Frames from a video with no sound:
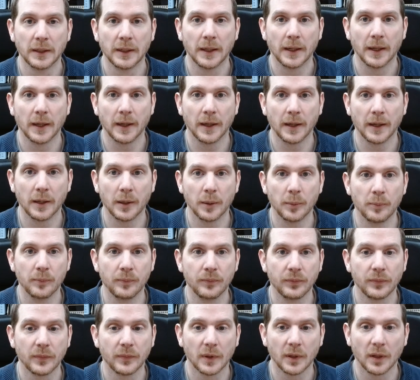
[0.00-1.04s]

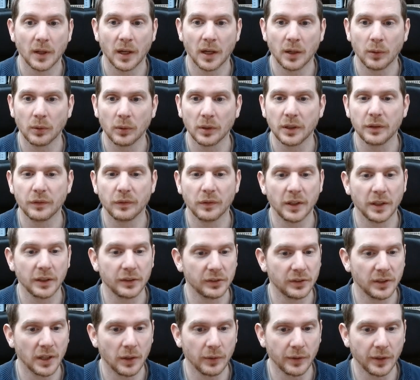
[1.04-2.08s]
I will leave
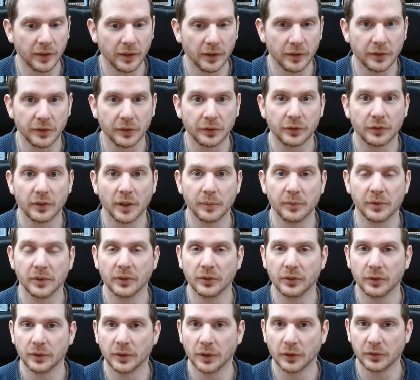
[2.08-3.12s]
links down in the
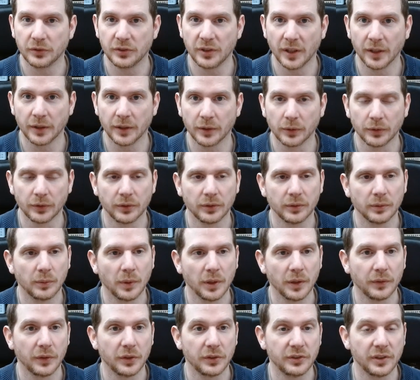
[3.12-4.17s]
description to those channels.
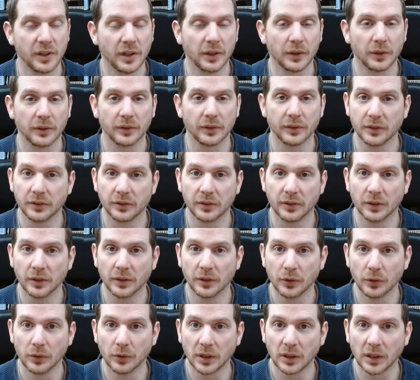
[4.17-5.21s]
One of the channels is
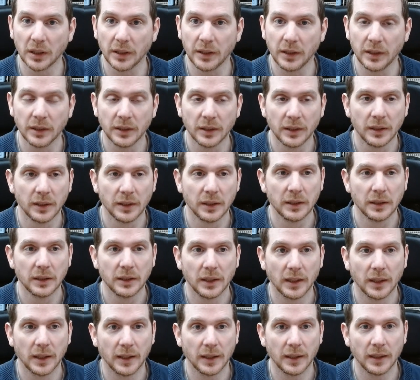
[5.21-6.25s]
Nerdly,
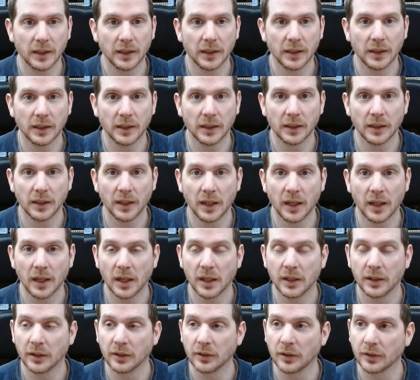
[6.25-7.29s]

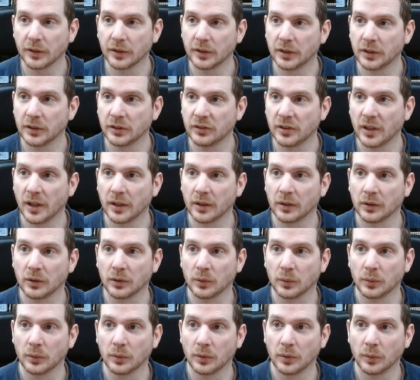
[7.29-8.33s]
and another
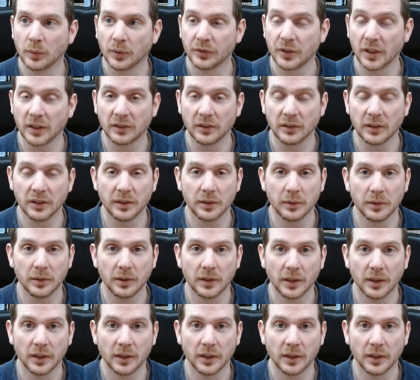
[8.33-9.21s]
channel was actually